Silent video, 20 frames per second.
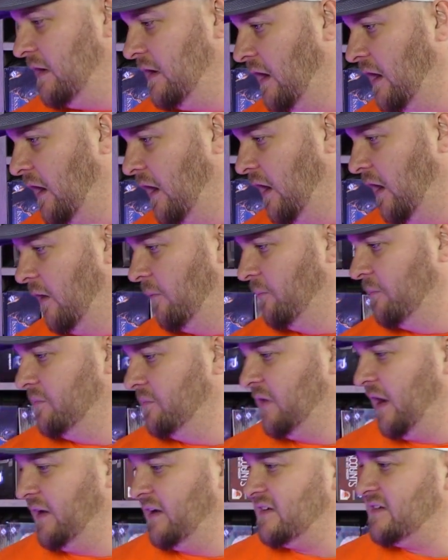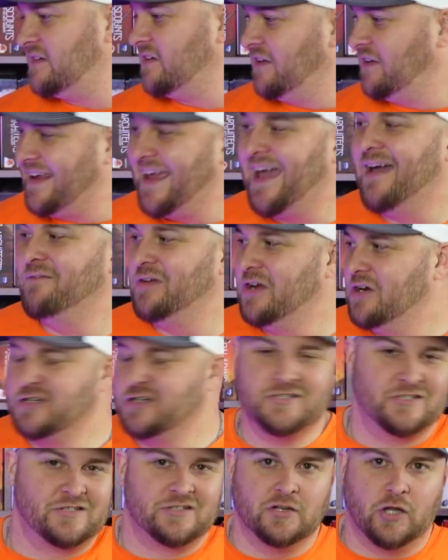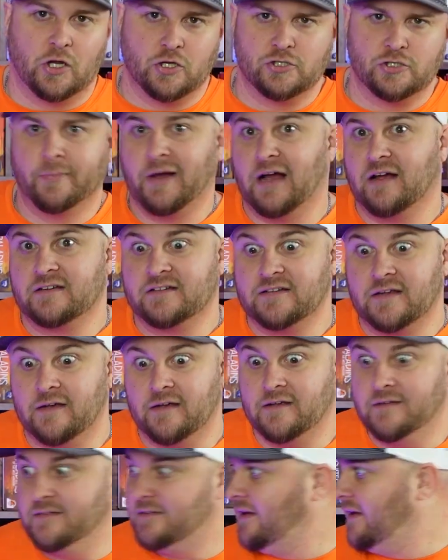Not necessarily heavier, just larger box size,